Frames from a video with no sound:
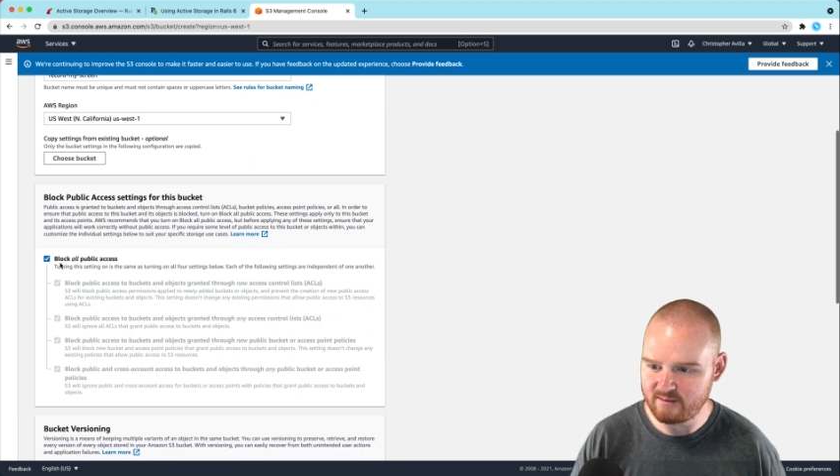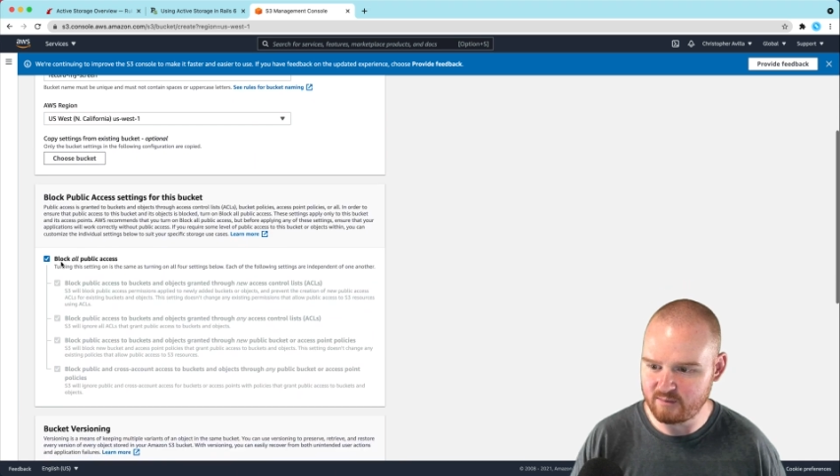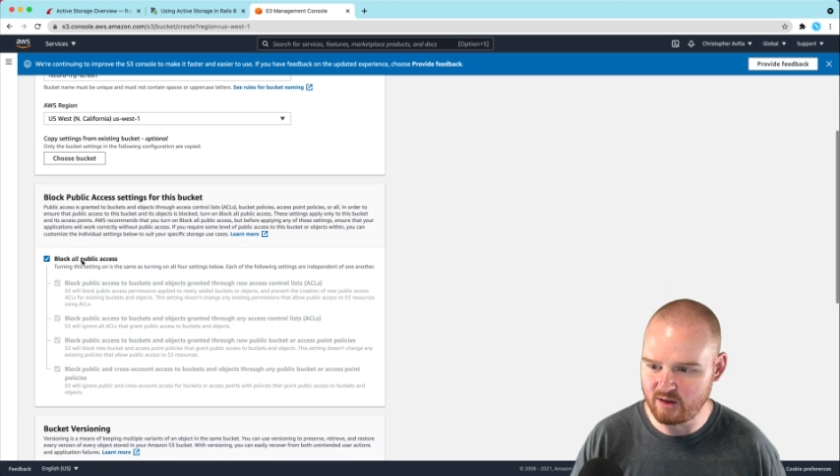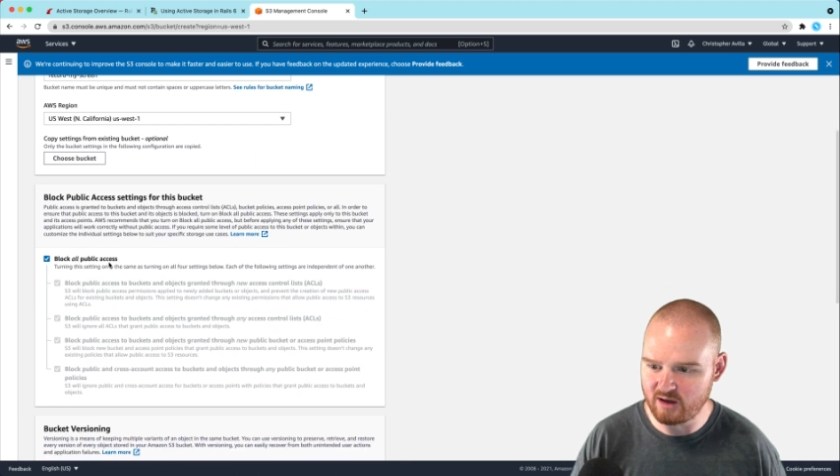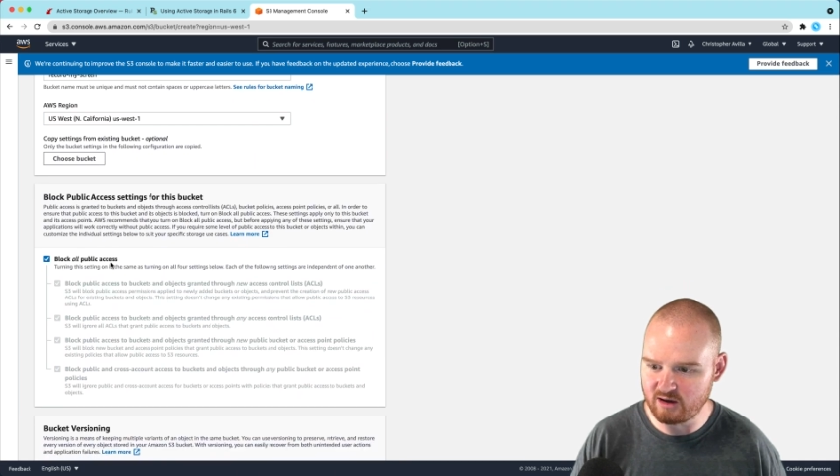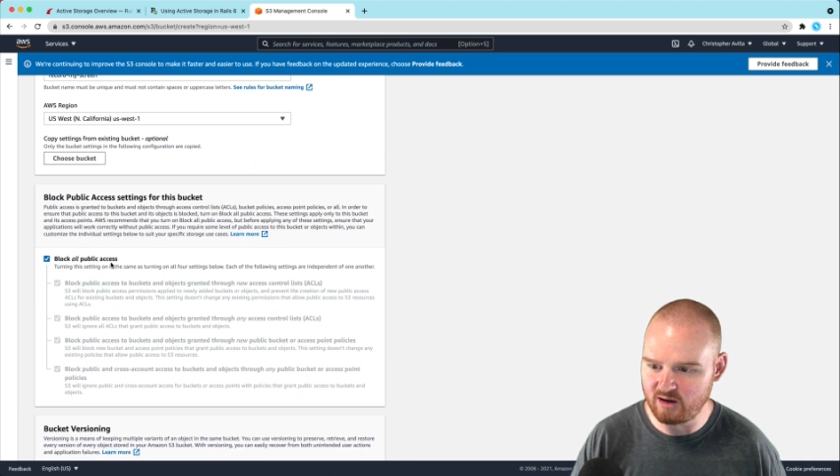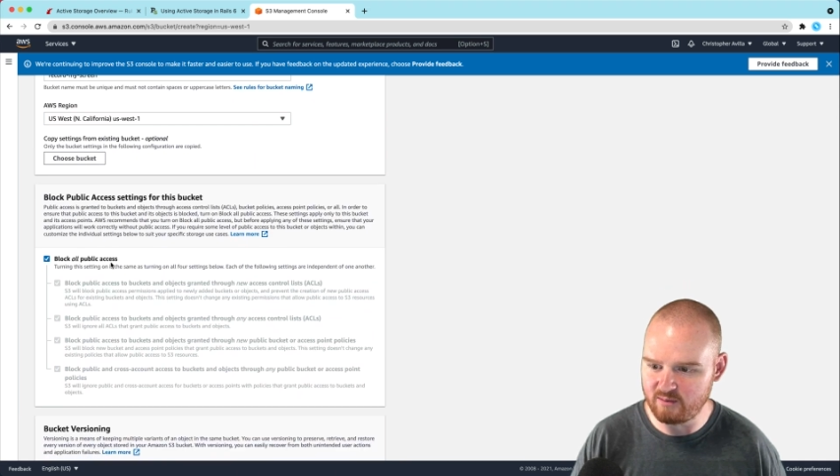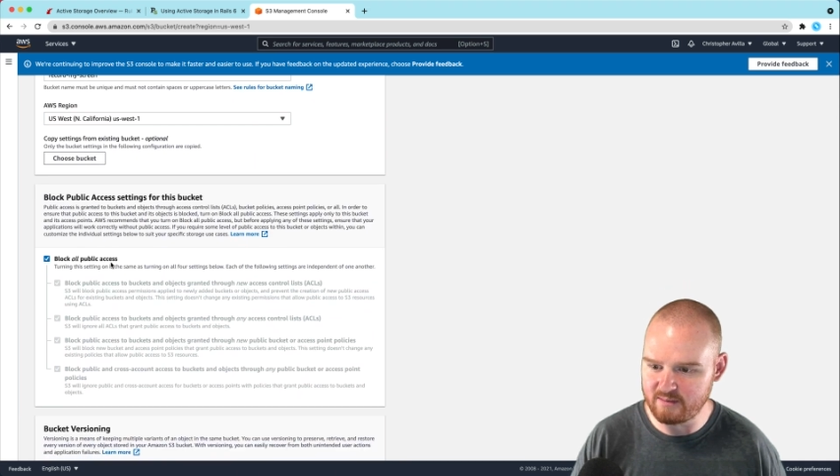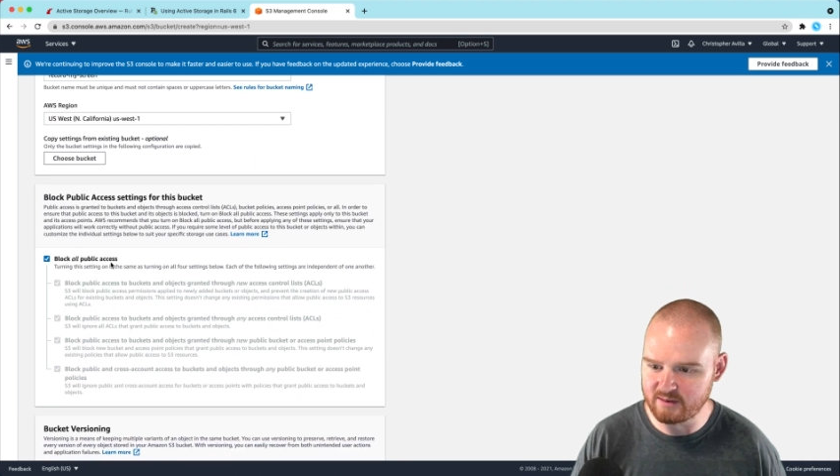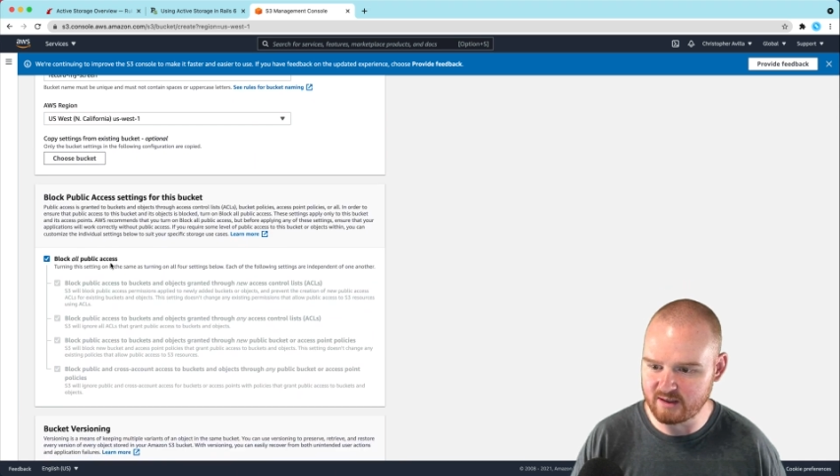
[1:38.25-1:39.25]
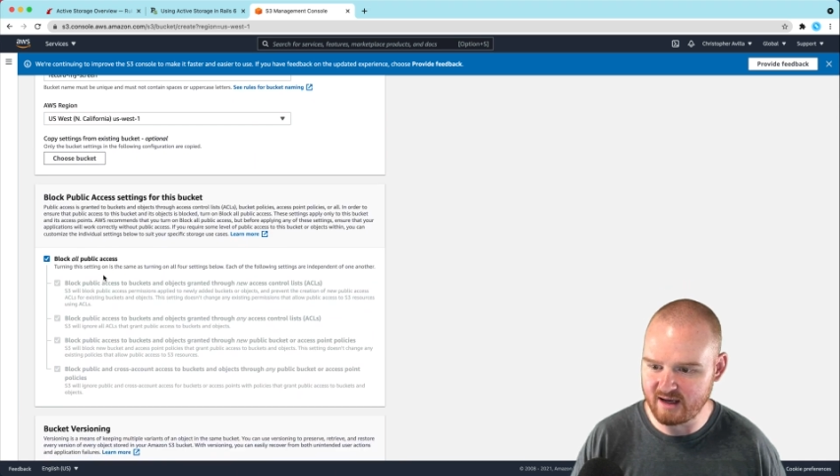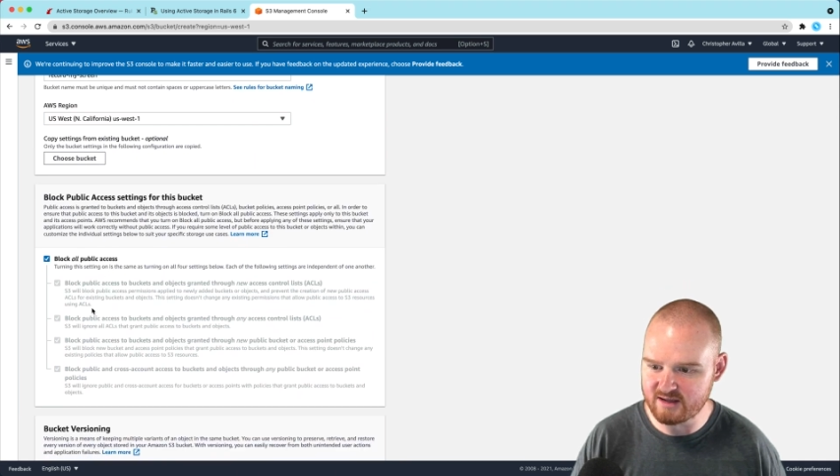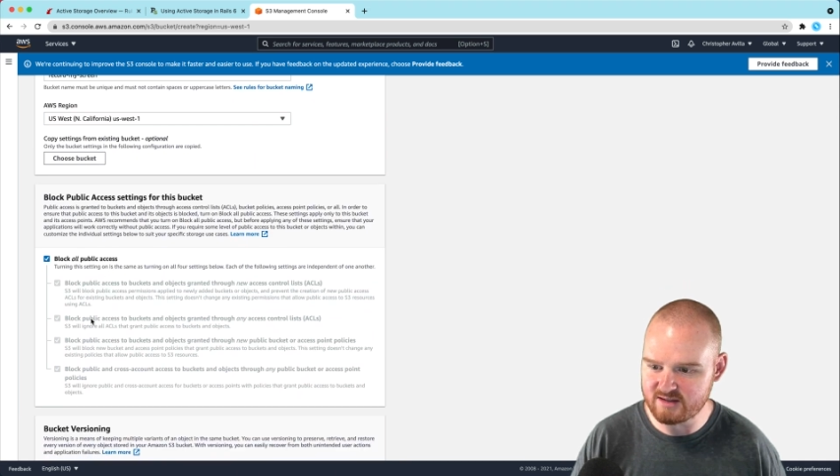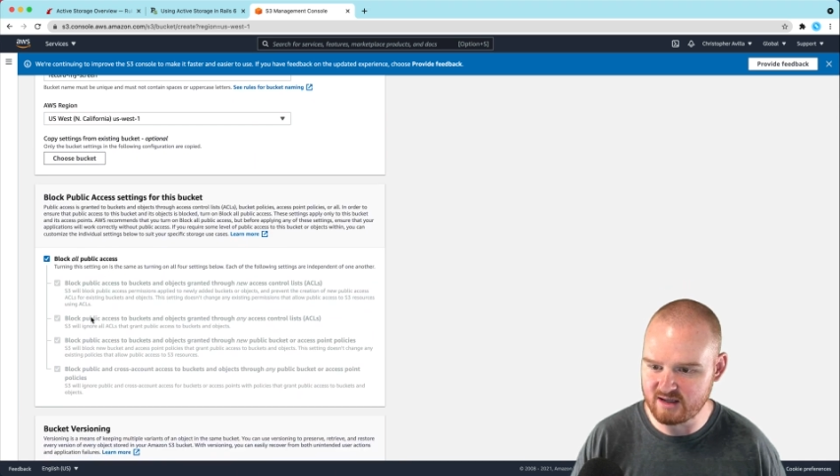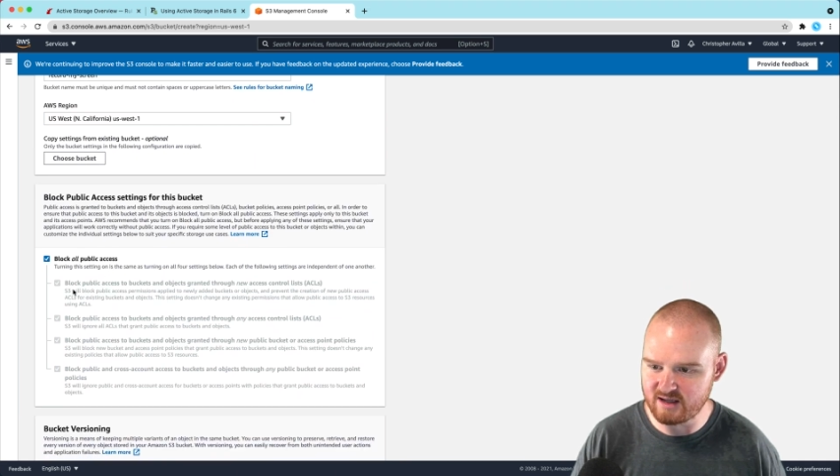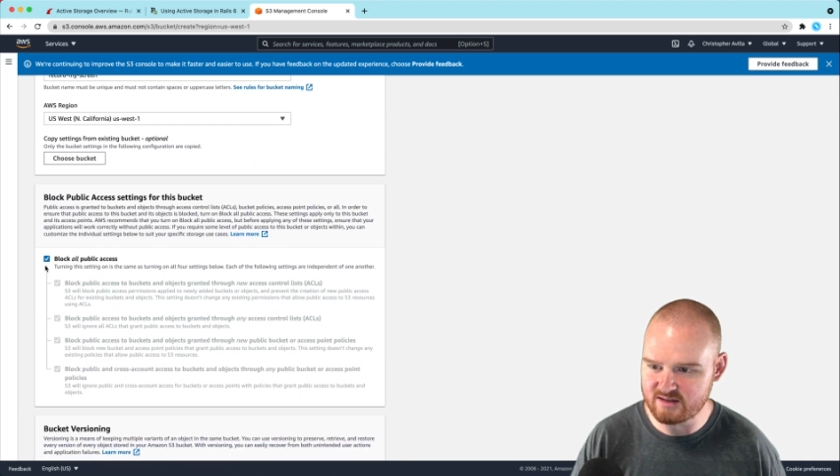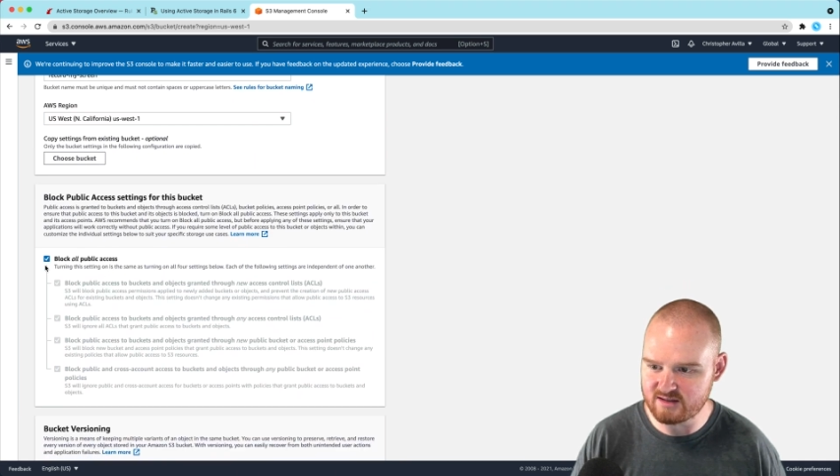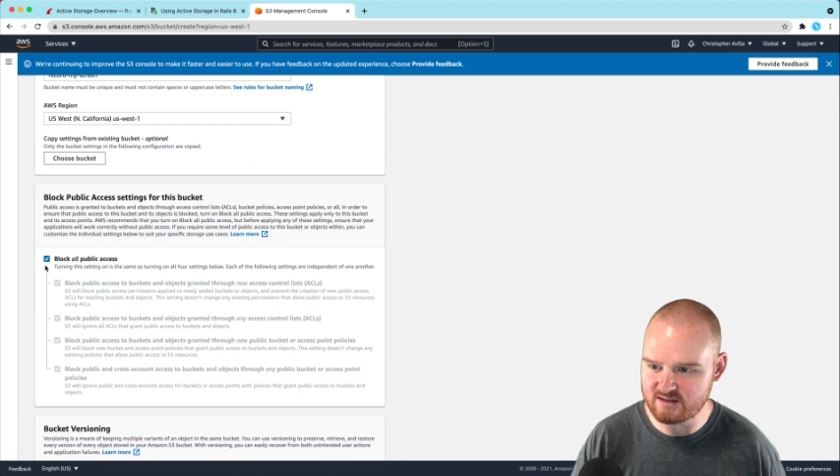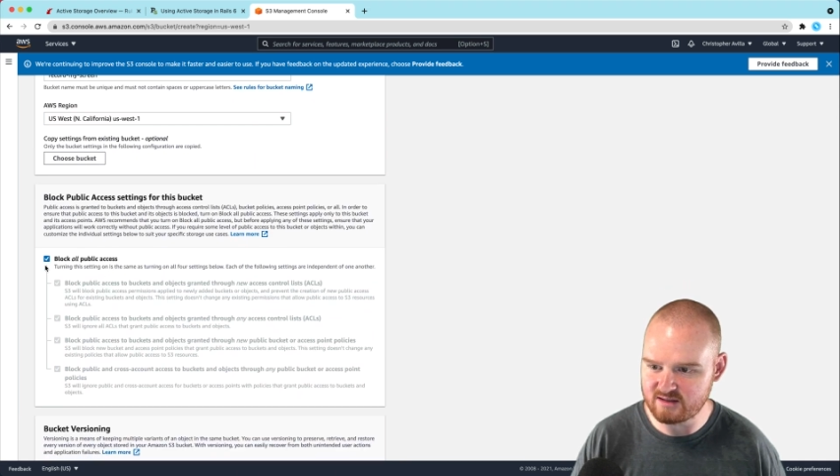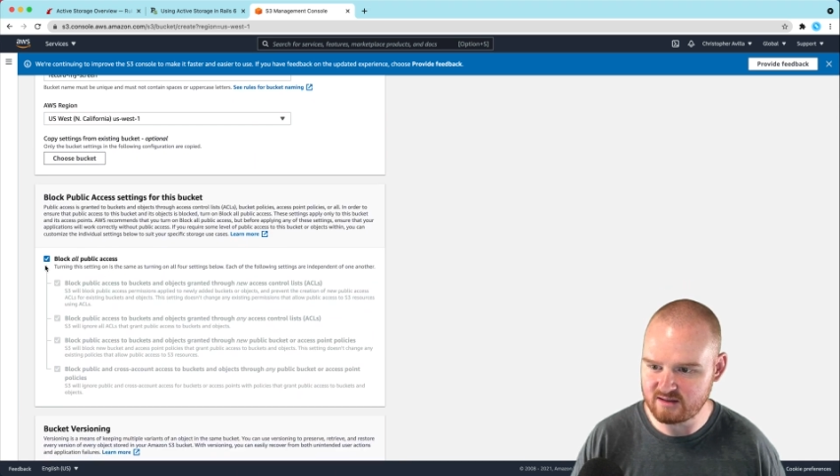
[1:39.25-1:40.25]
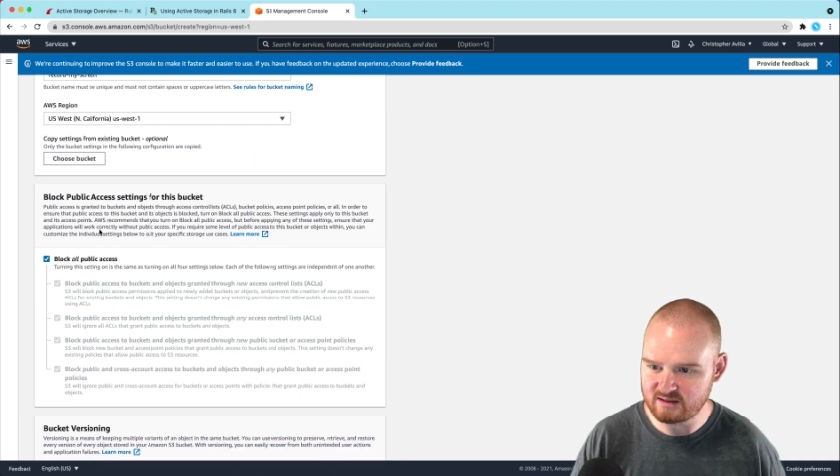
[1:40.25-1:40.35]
Block all public access.